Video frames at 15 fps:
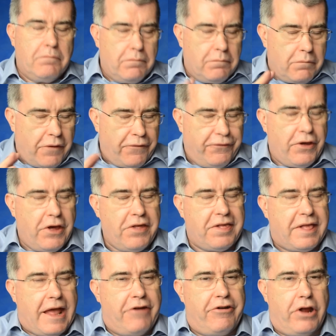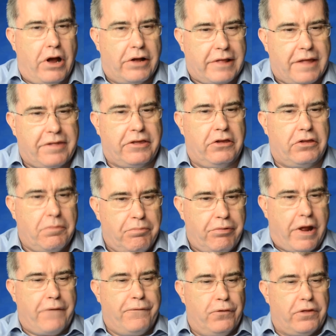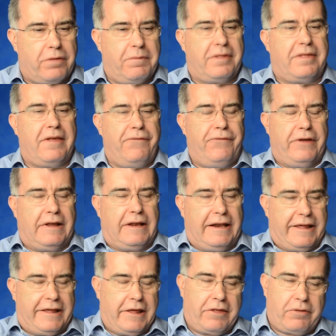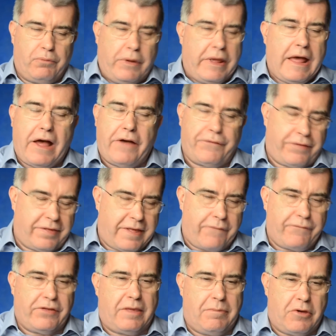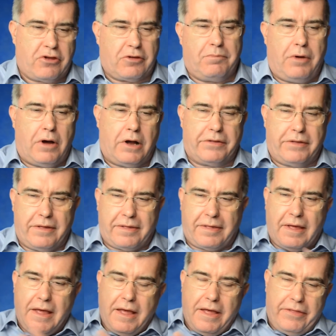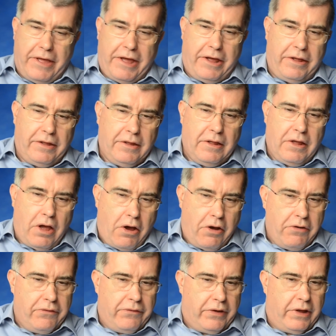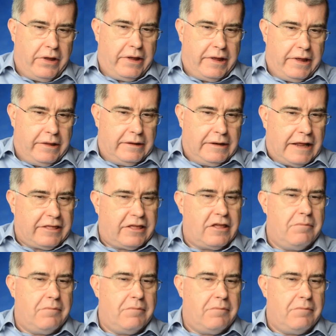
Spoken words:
My first area I'd ask you to pray for specifically is we have 70 mission partners there over in Latin